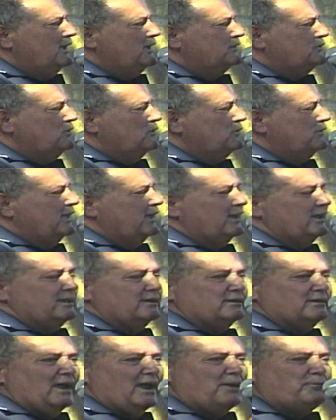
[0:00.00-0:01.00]
doing
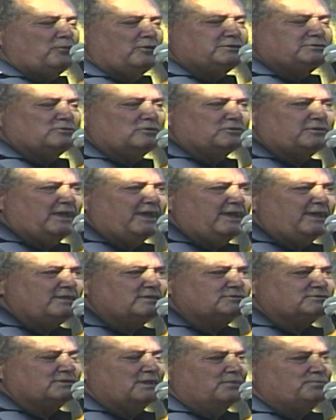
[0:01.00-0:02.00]
a Aboriginal
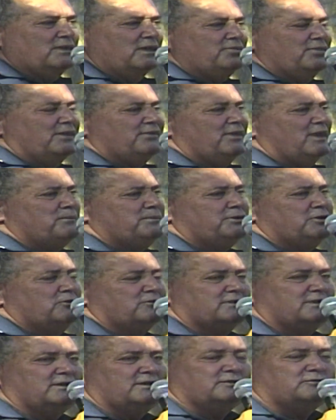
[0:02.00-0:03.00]
dance, and then they'll be
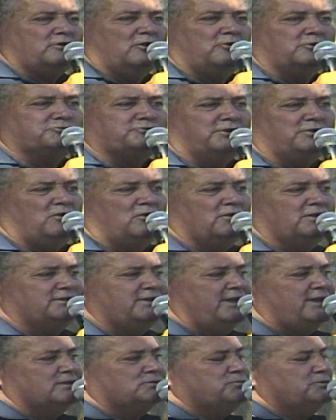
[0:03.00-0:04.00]
doing a Torres Strait Island dance,